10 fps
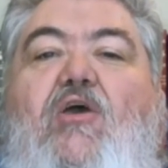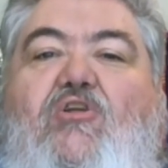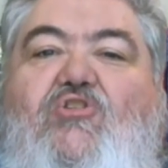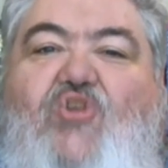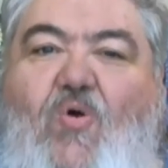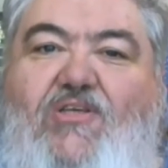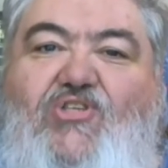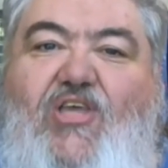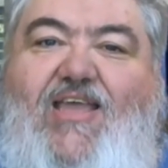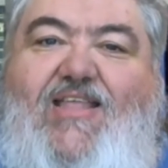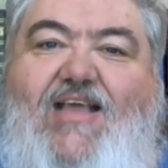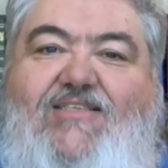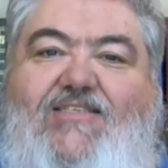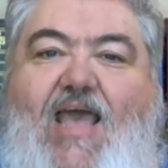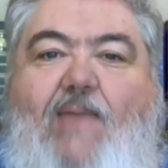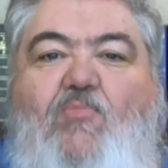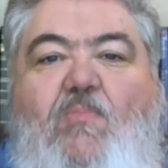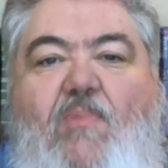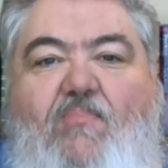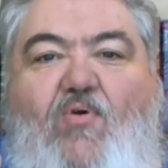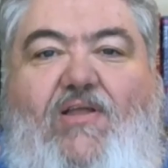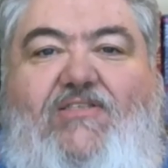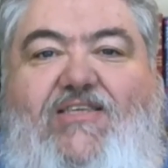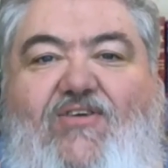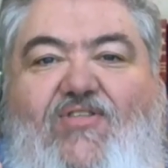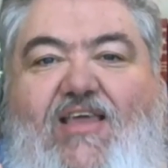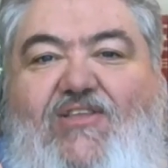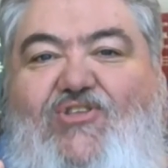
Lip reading: Join us again next time. Remember, until then,